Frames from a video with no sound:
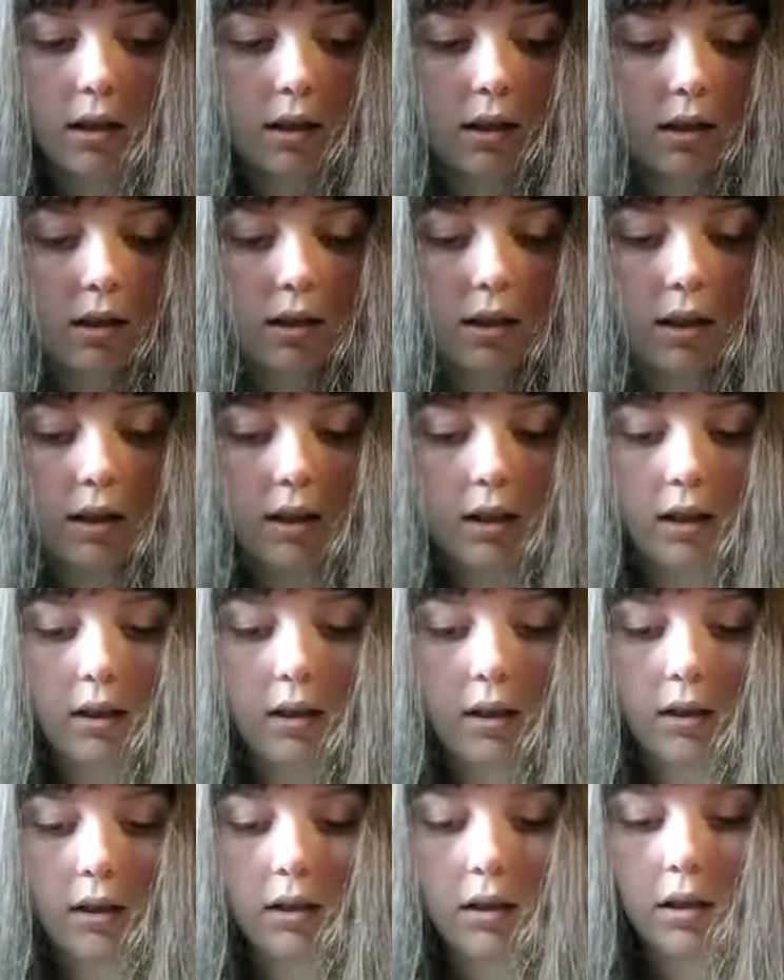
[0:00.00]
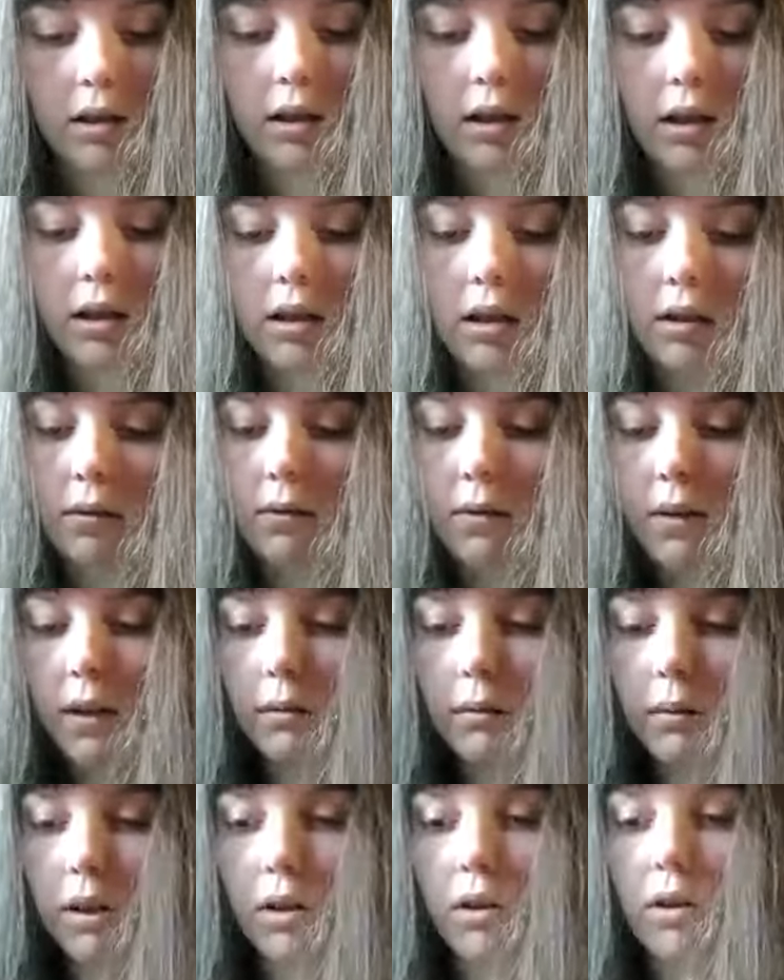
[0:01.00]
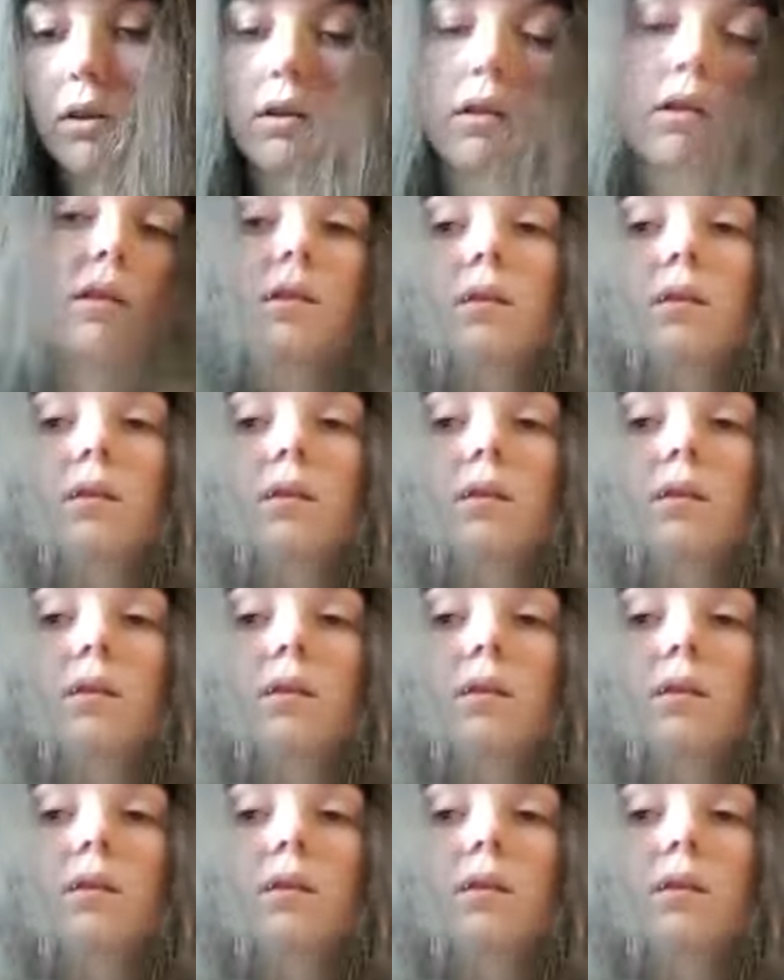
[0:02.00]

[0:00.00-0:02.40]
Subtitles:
The other thing we got